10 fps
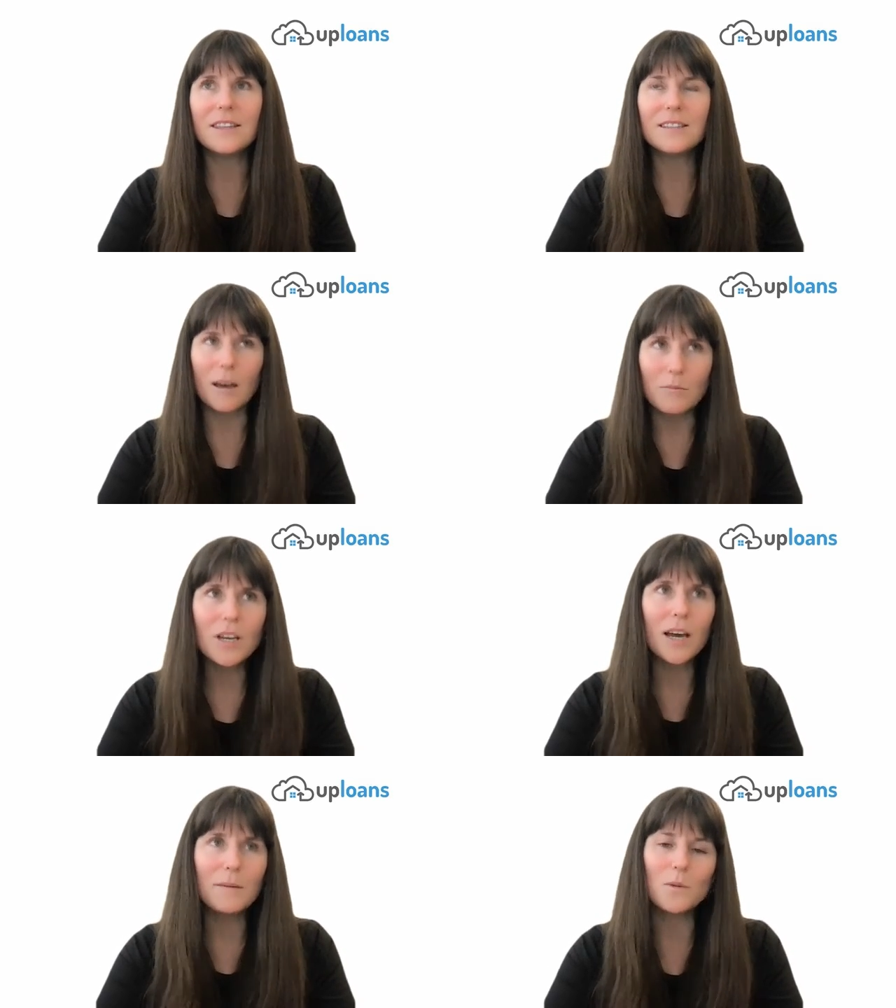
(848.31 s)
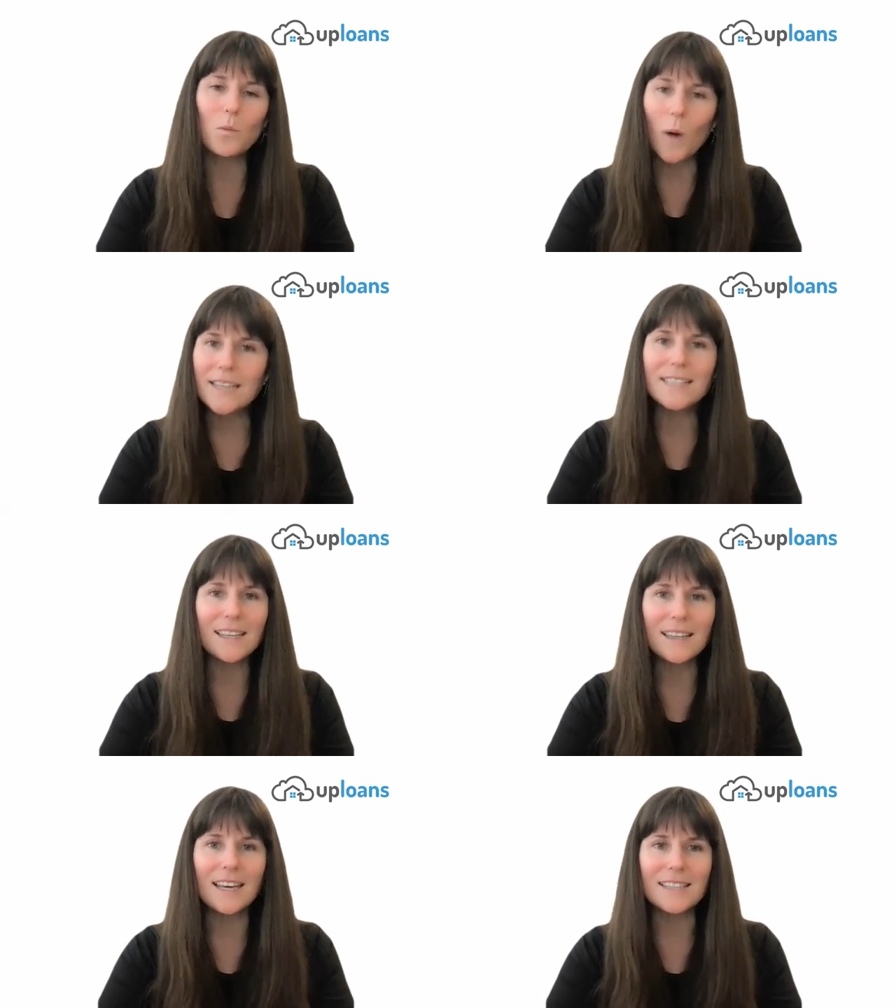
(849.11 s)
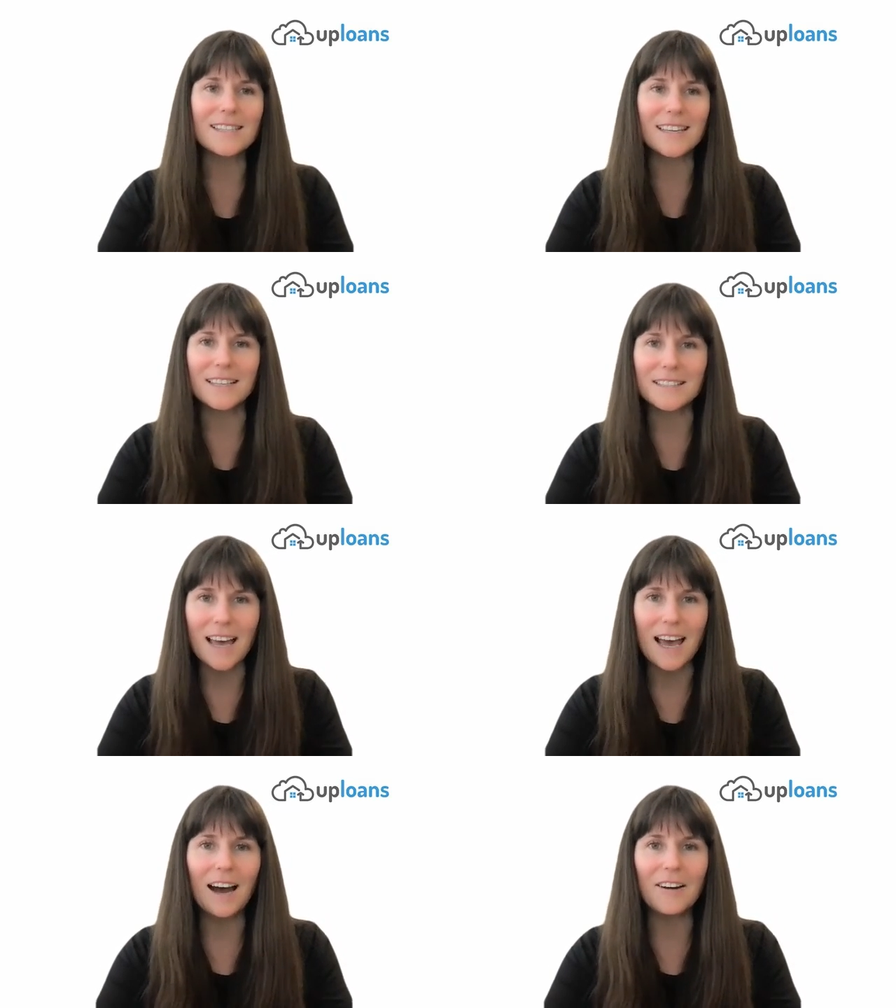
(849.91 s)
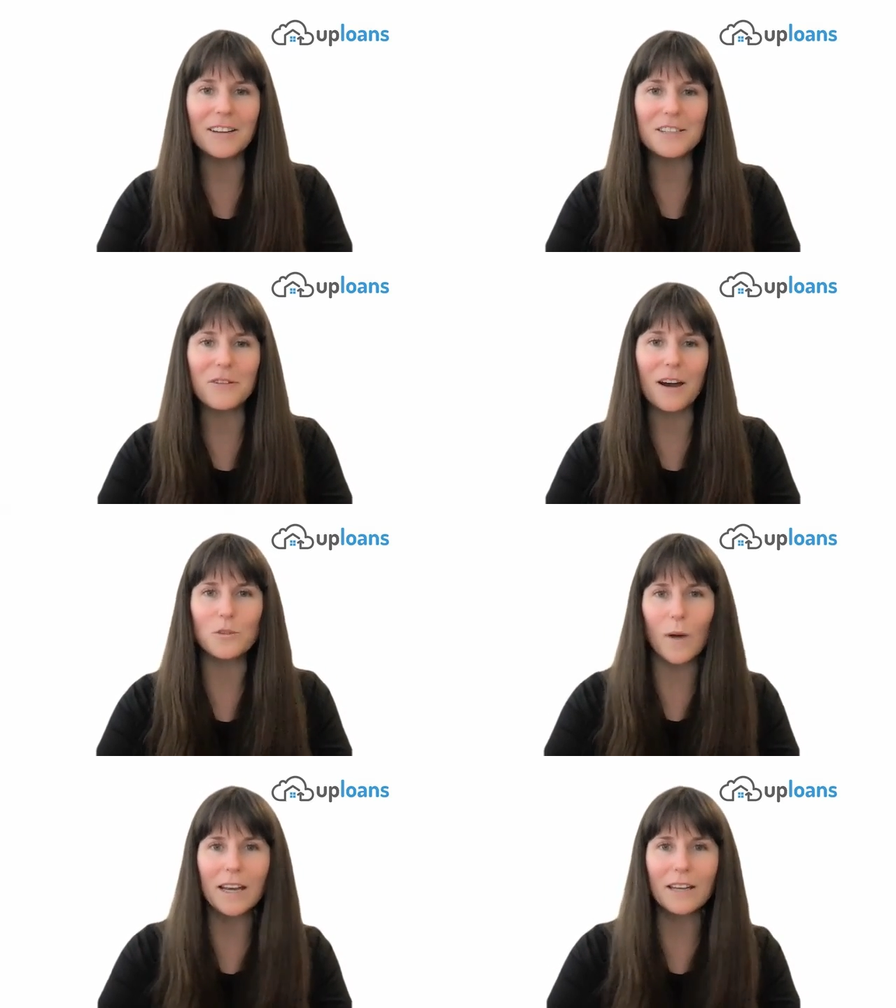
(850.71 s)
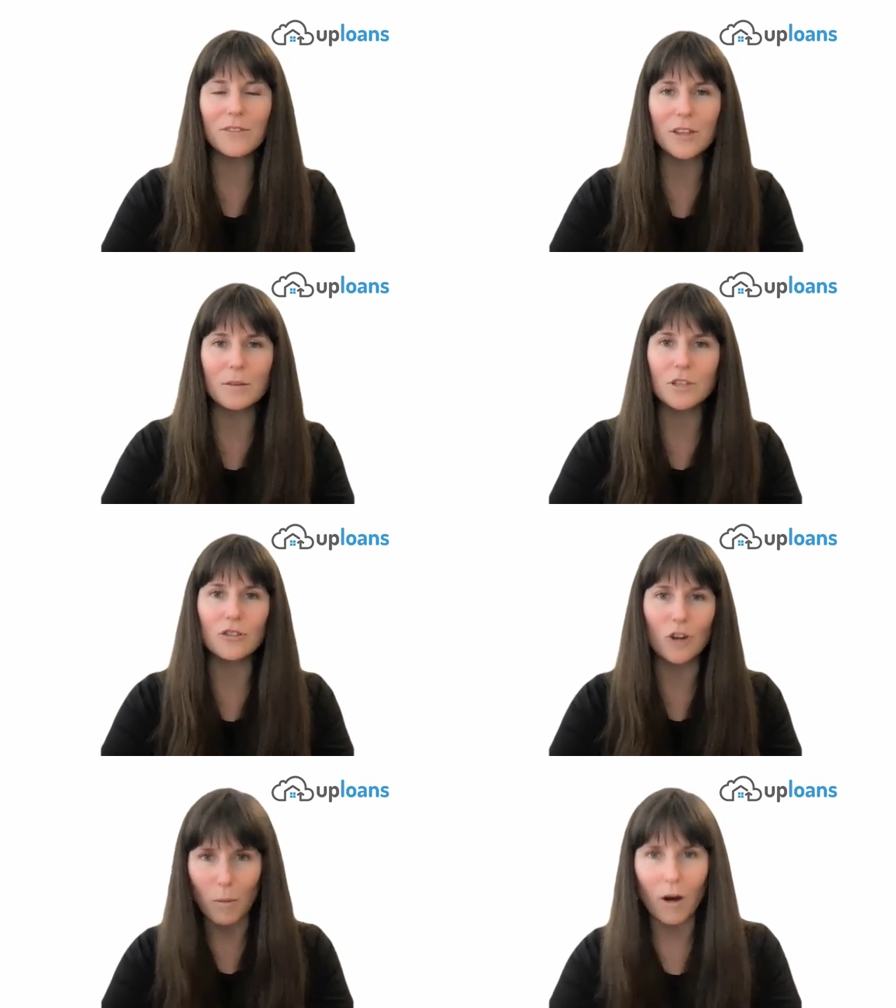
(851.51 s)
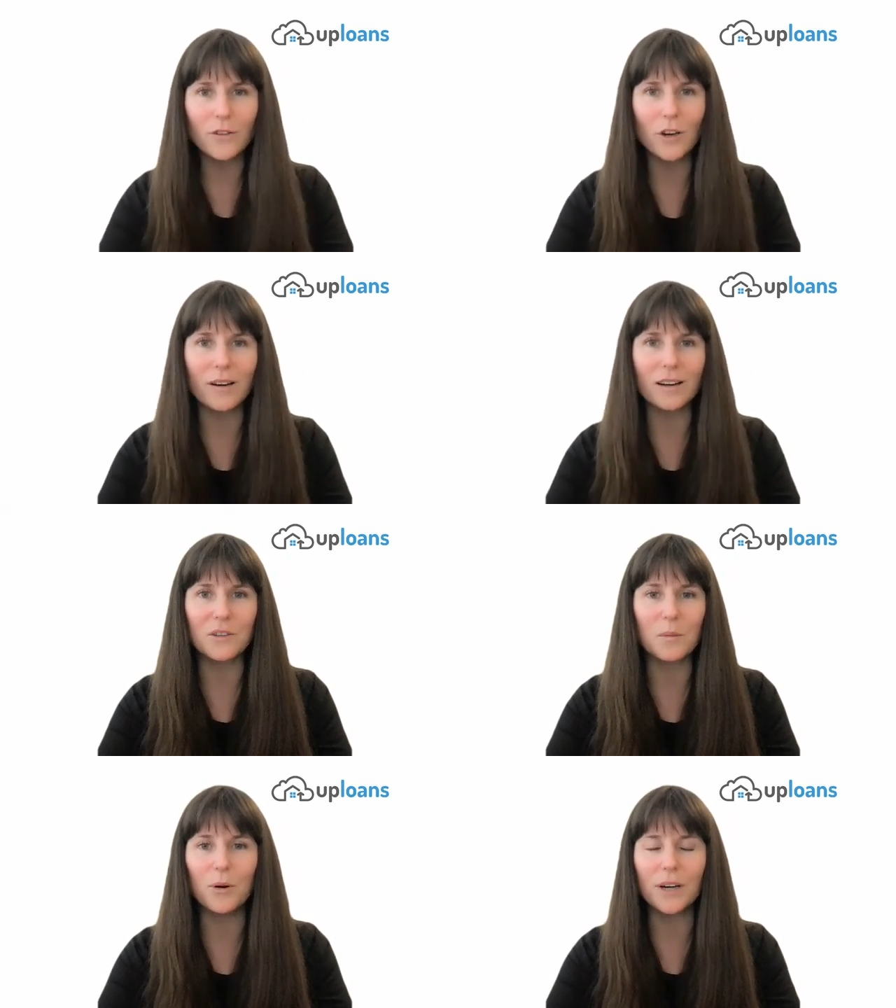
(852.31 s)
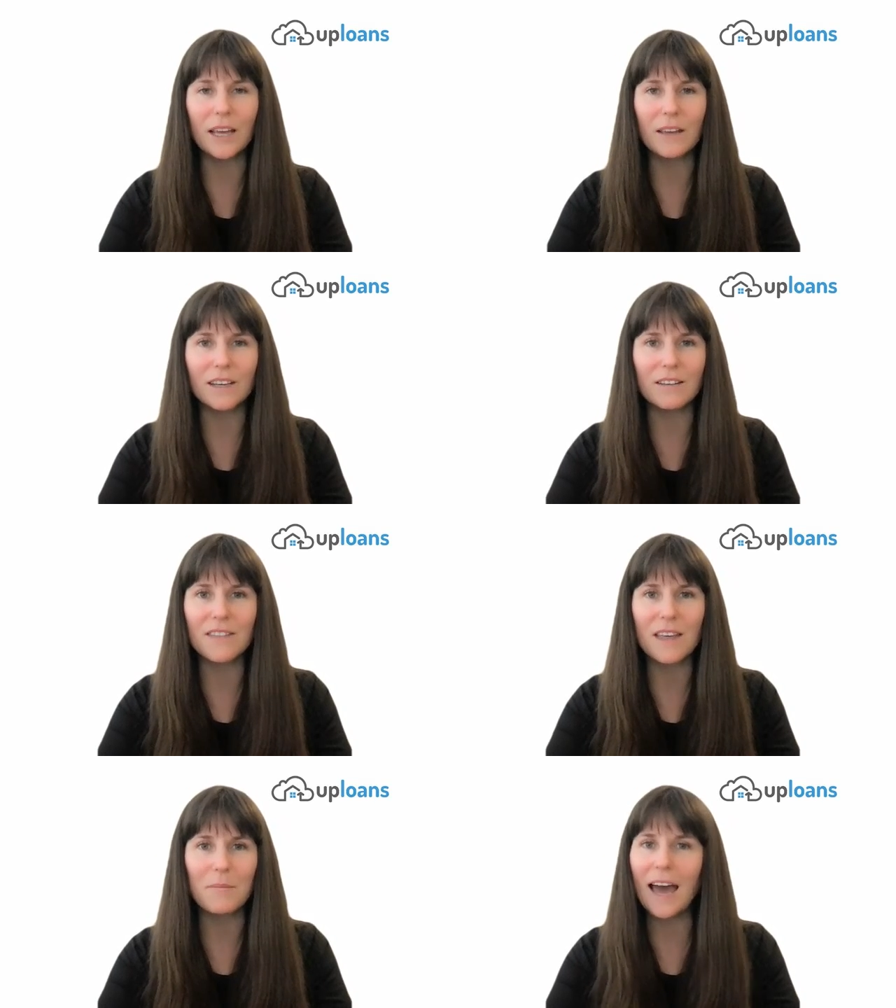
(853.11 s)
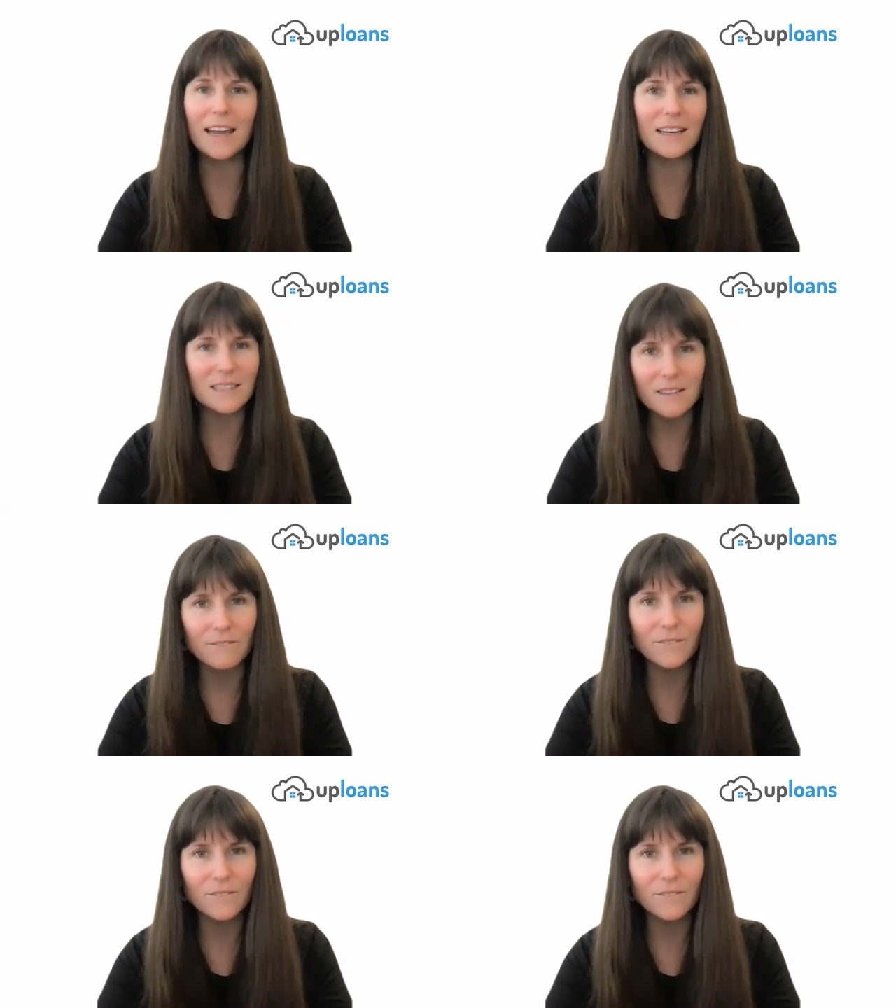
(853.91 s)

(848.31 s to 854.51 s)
sometimes waiting these things out, as far as waiting for them to drop off your credit report, even if they're paid, it's a